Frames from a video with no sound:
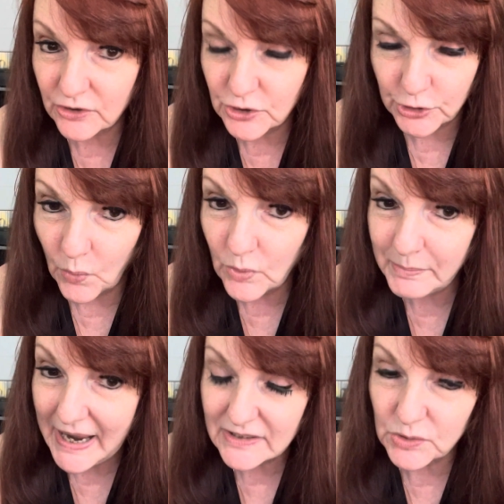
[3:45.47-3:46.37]
You're going
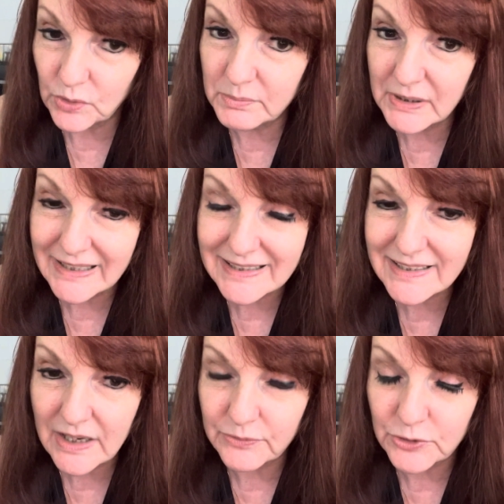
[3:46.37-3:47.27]
back to it because it's
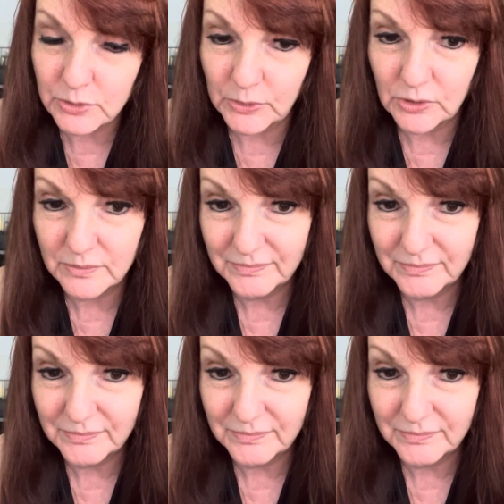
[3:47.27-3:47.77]
comfortable.